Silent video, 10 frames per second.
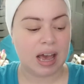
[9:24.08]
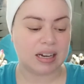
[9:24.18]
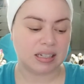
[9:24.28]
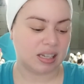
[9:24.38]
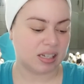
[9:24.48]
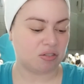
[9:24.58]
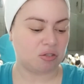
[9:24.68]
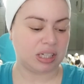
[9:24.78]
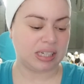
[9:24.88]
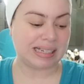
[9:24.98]
and it doesn't
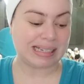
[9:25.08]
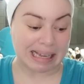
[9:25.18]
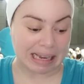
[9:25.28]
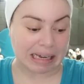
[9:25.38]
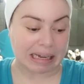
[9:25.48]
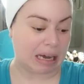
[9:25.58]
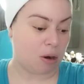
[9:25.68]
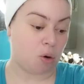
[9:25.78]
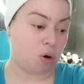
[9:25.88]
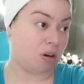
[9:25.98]
really sting
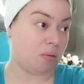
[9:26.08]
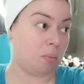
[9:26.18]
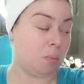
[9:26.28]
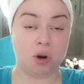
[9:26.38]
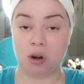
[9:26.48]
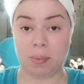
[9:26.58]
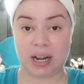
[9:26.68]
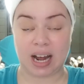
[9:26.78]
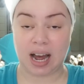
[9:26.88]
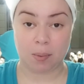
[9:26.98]
or burn
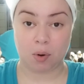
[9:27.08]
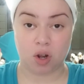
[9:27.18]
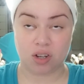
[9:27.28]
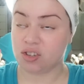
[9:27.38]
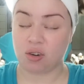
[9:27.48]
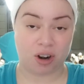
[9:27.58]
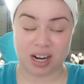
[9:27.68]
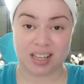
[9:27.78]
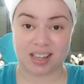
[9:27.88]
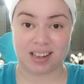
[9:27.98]
my eyeballs or
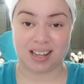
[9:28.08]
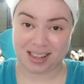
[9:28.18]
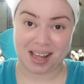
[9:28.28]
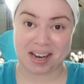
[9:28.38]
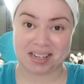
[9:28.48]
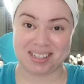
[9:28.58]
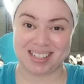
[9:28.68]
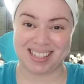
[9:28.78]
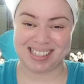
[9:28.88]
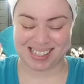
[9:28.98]
anything like
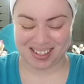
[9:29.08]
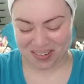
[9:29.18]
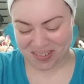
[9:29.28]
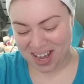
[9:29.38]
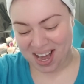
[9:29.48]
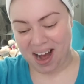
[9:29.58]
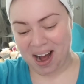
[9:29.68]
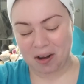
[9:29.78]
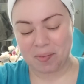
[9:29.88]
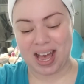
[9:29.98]
that. So
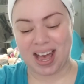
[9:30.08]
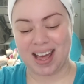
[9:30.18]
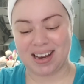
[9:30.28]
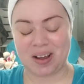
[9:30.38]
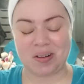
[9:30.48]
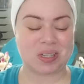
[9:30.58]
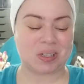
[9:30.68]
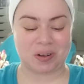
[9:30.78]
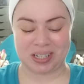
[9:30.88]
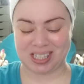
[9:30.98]
and I
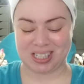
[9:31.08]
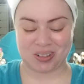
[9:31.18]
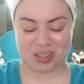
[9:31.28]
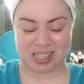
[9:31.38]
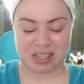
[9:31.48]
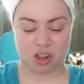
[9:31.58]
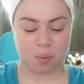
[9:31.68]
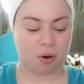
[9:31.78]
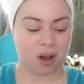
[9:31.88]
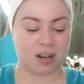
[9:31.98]
also wanted to show this other
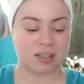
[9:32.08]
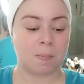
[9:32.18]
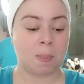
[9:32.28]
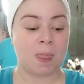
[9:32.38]
product.